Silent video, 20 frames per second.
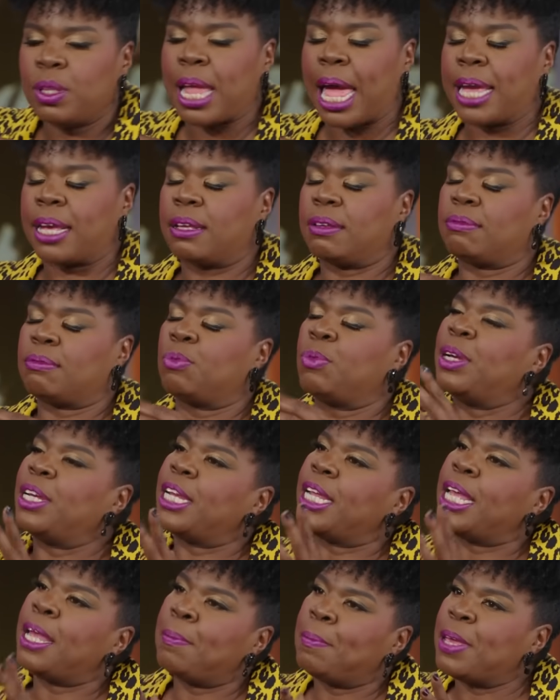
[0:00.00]
like when
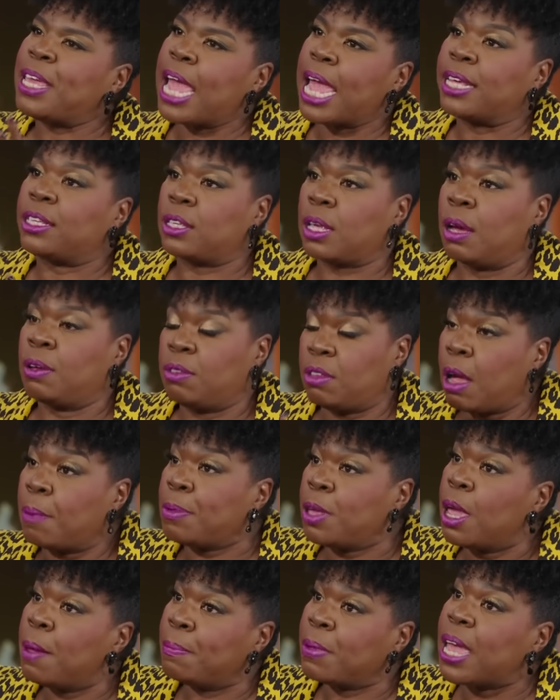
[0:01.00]
the N B A, uh,
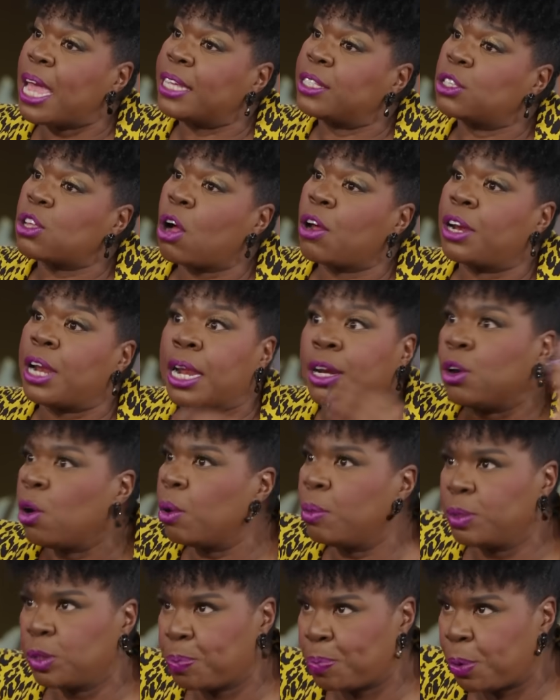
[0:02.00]
W N B A started? I know
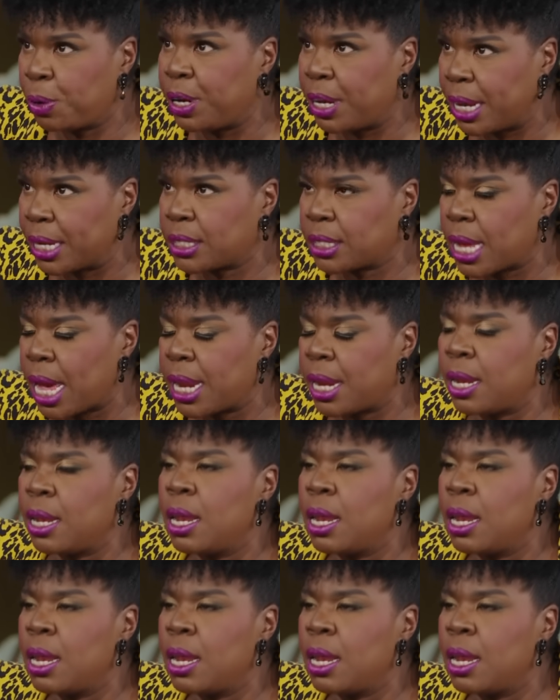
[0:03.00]
it was pretty exciting.